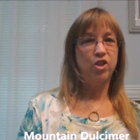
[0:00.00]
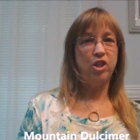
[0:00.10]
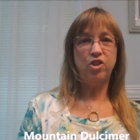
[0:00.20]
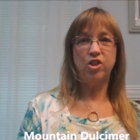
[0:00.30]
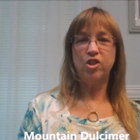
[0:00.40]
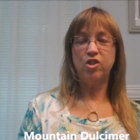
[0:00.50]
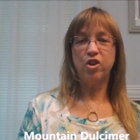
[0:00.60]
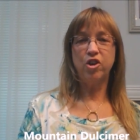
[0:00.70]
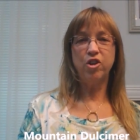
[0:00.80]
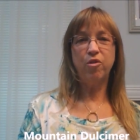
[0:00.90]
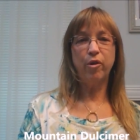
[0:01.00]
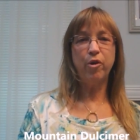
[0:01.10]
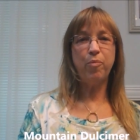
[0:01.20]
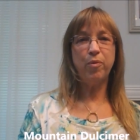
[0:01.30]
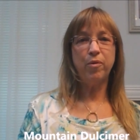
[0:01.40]
She had just started a
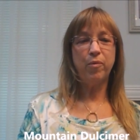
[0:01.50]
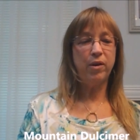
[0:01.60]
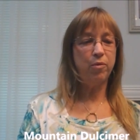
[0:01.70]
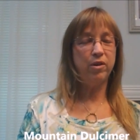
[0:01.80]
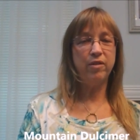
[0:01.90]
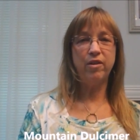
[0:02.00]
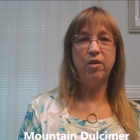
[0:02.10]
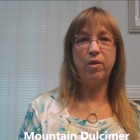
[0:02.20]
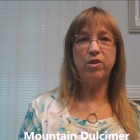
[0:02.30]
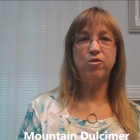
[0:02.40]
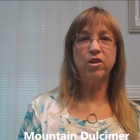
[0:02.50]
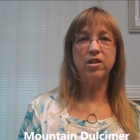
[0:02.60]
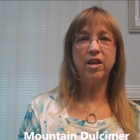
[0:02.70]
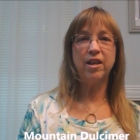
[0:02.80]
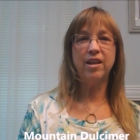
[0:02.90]
group. We were living in Western
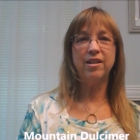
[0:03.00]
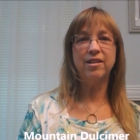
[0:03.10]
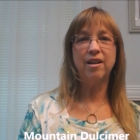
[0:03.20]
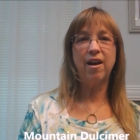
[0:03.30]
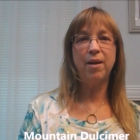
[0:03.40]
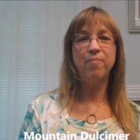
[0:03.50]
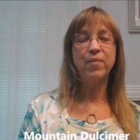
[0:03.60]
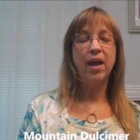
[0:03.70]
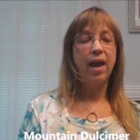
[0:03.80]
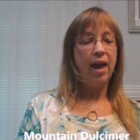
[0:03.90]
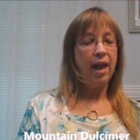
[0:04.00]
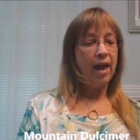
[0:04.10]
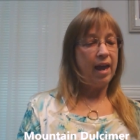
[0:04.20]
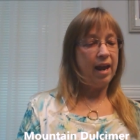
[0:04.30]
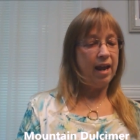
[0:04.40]
Kentucky at the time.
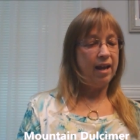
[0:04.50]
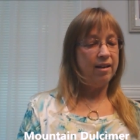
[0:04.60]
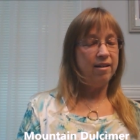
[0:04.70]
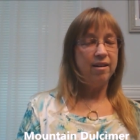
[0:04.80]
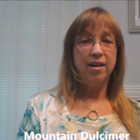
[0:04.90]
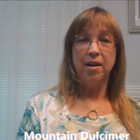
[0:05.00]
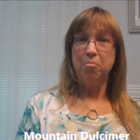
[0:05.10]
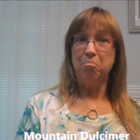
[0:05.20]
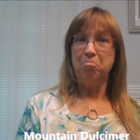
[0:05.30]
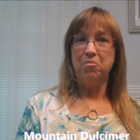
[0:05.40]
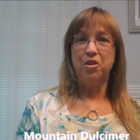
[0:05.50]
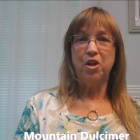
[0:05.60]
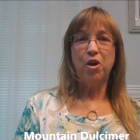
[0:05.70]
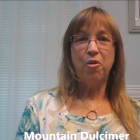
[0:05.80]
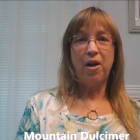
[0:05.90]
And,
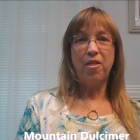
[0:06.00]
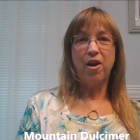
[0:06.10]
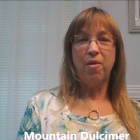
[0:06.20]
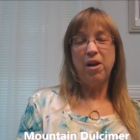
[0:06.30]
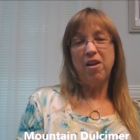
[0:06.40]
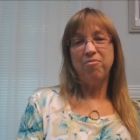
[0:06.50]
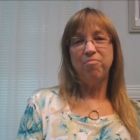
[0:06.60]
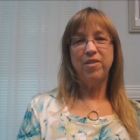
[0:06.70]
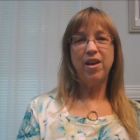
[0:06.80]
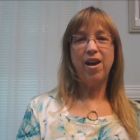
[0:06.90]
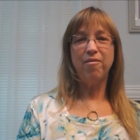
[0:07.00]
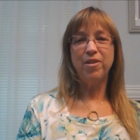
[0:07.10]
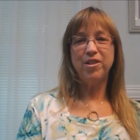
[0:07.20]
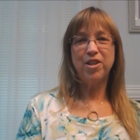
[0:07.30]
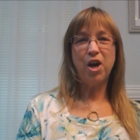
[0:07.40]
you know, I thought, well, yeah,
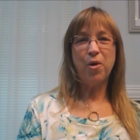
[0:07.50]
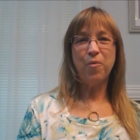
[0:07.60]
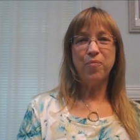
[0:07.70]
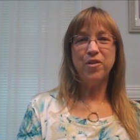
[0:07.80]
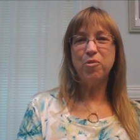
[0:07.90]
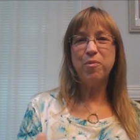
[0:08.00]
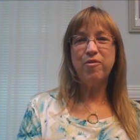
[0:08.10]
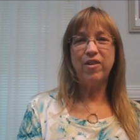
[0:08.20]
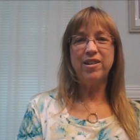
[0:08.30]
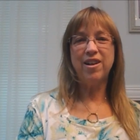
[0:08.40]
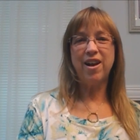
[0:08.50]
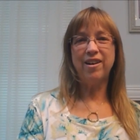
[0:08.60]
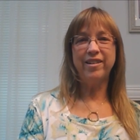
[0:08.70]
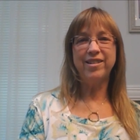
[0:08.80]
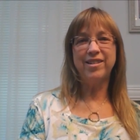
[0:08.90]
let's go. It'll be fun to
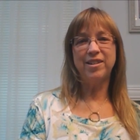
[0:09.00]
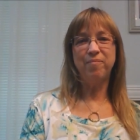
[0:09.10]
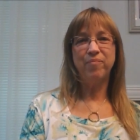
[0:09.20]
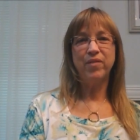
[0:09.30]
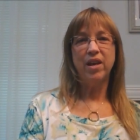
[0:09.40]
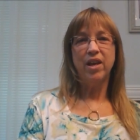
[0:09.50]
kind of listen.